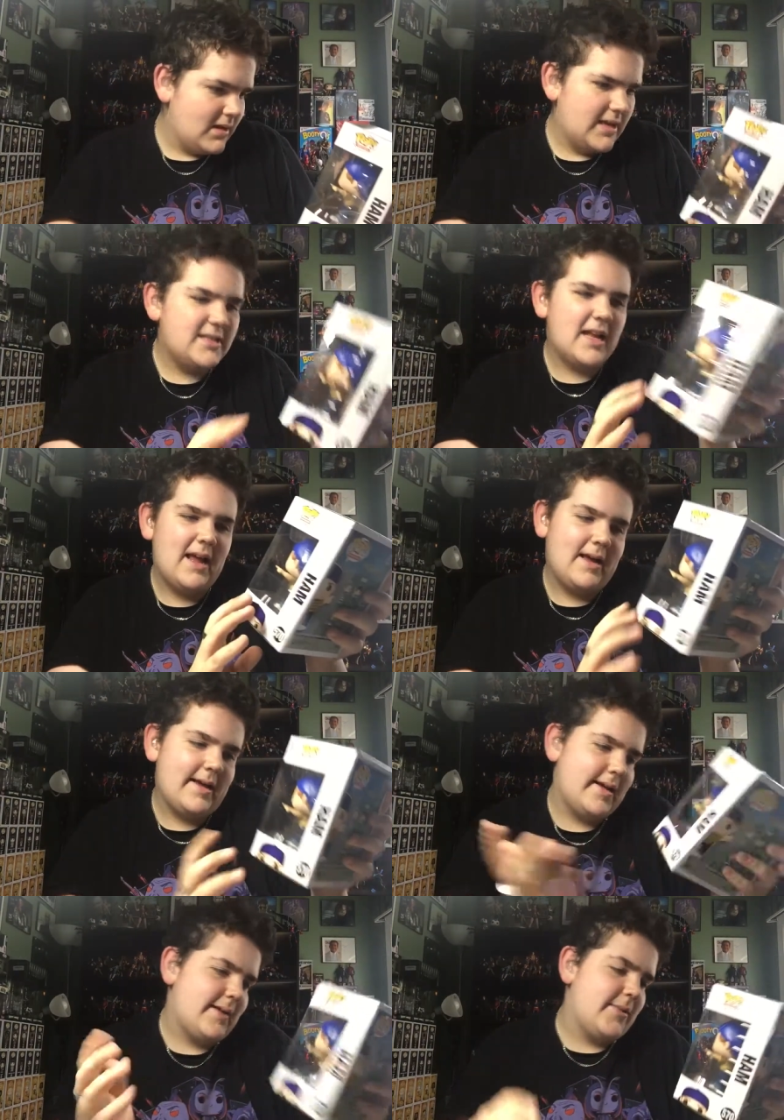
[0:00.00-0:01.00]
His,
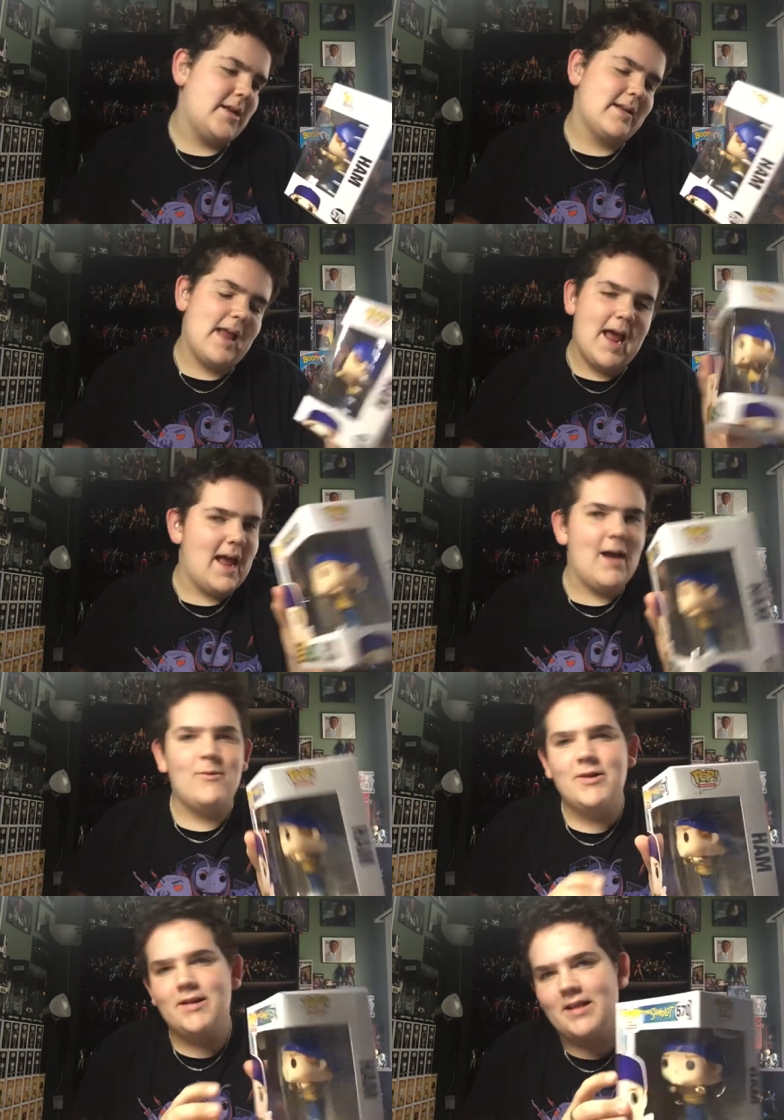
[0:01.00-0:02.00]
I, I mean, I, I
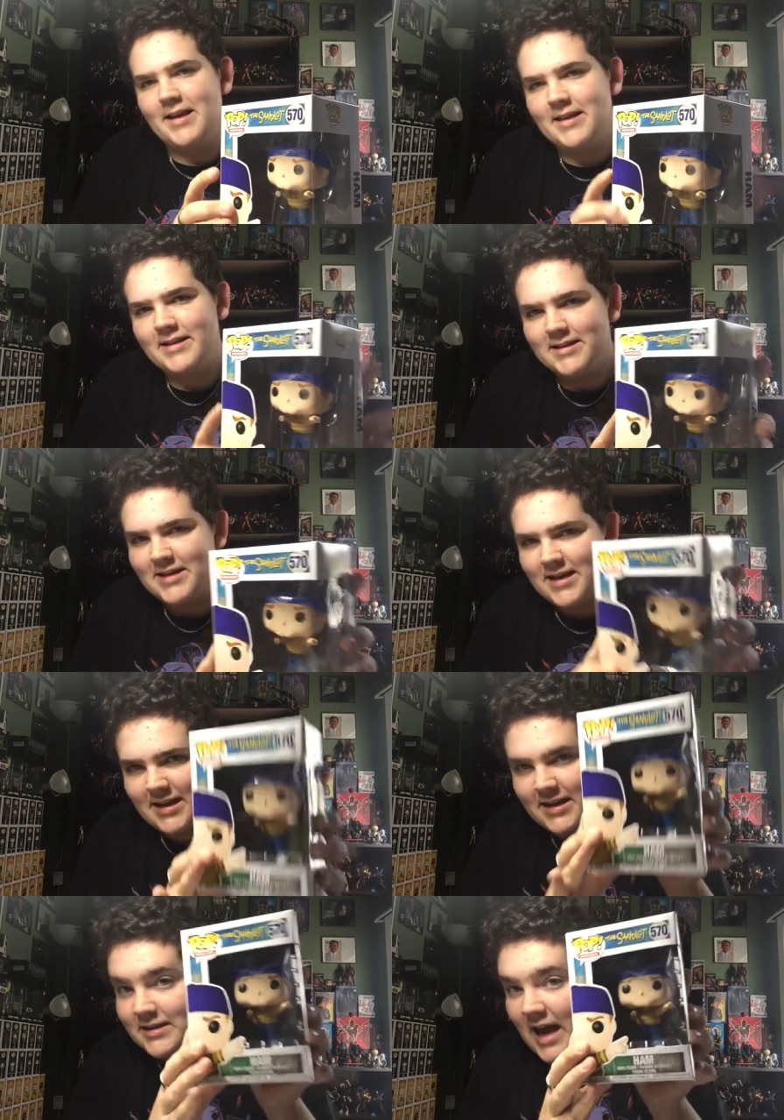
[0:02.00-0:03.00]
would have liked it to see
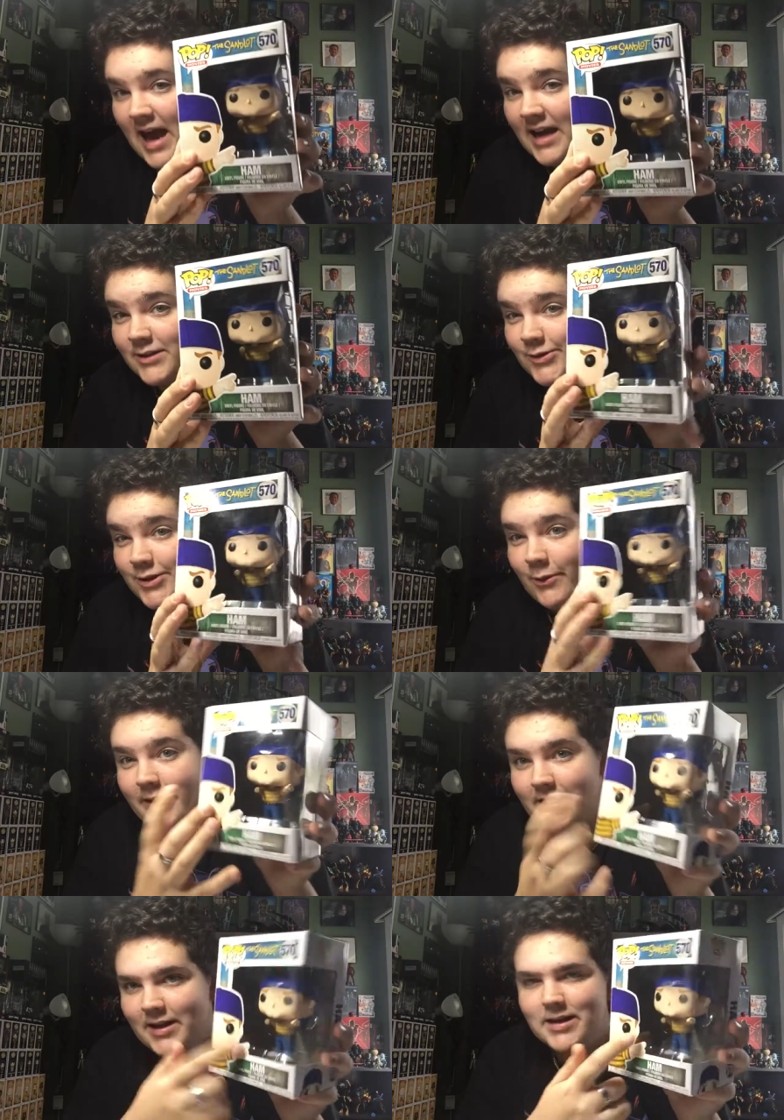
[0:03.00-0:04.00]
his eyes was
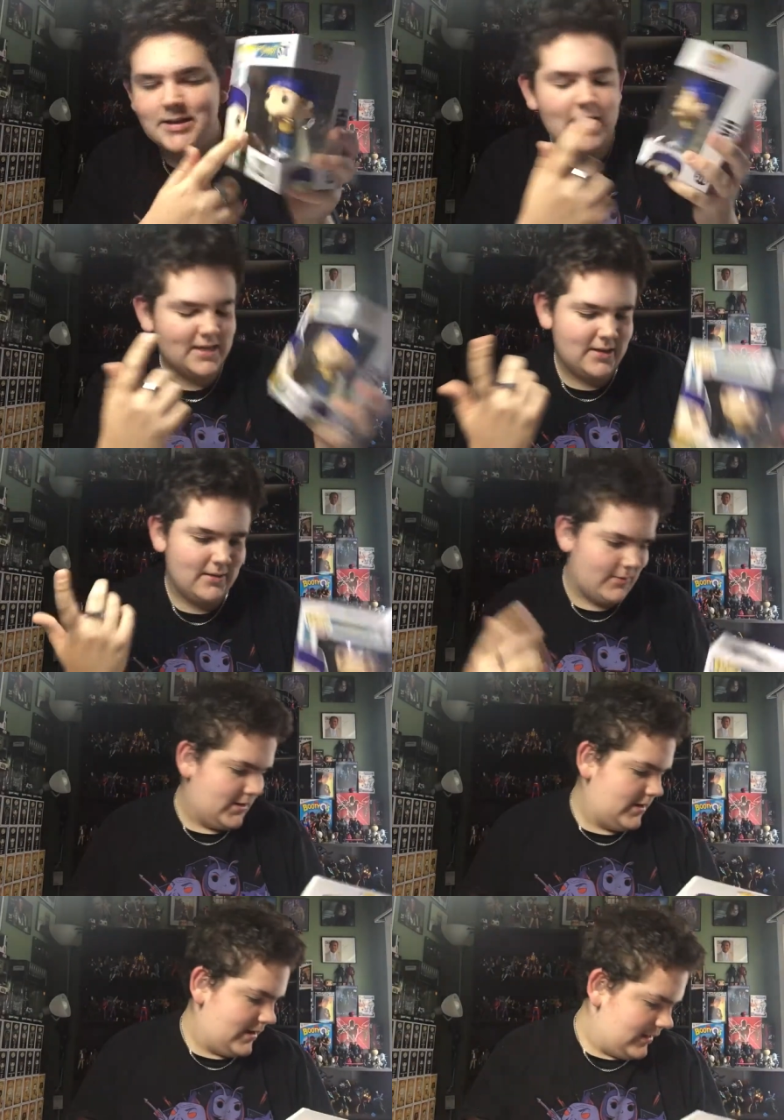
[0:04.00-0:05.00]
squinting because that's the, you
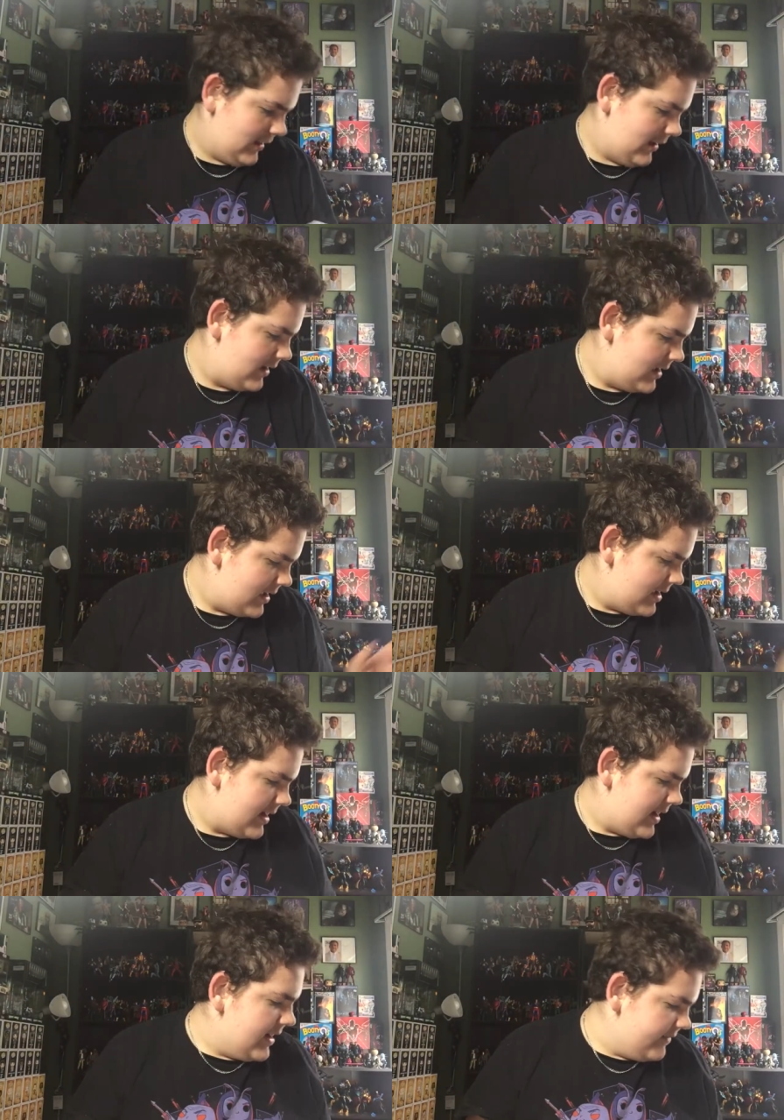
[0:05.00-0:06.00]
know,
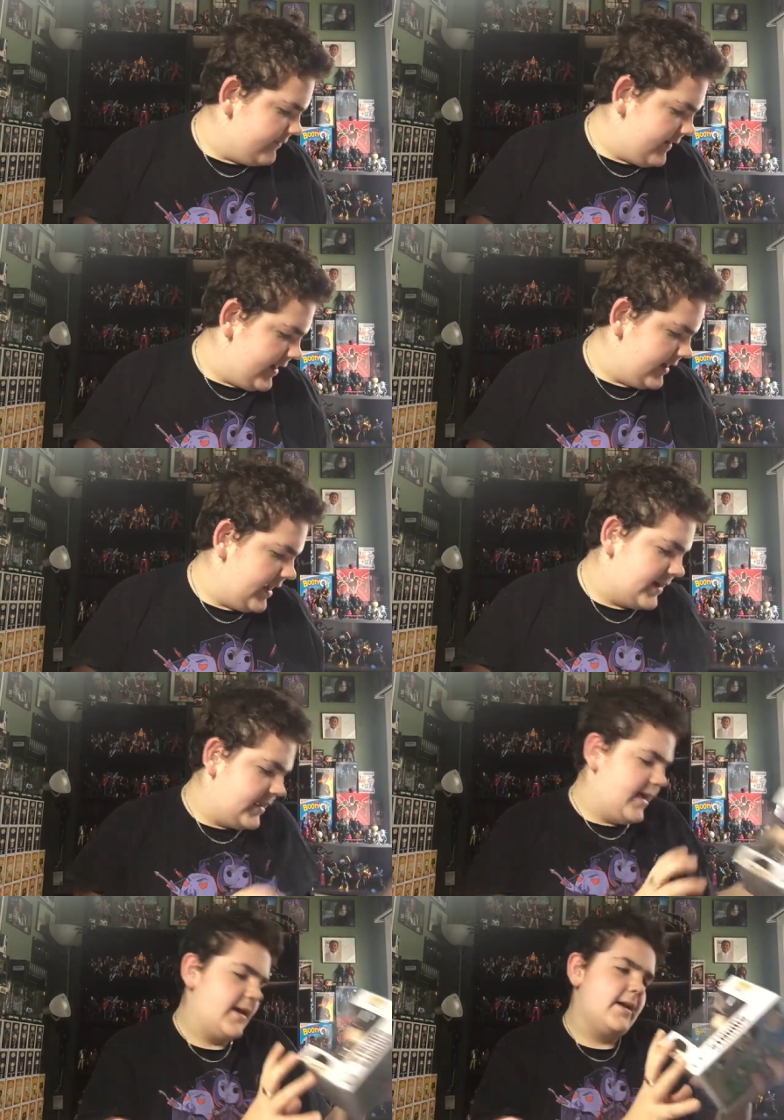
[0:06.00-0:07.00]
and finally to
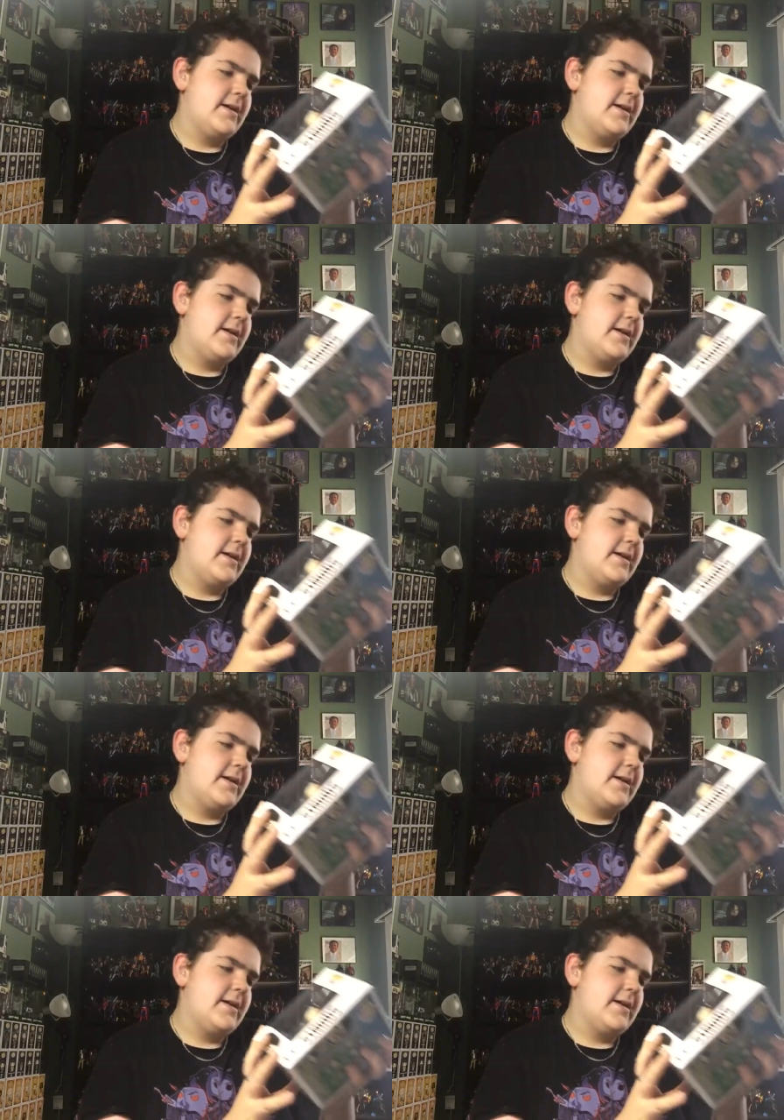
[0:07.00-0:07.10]
get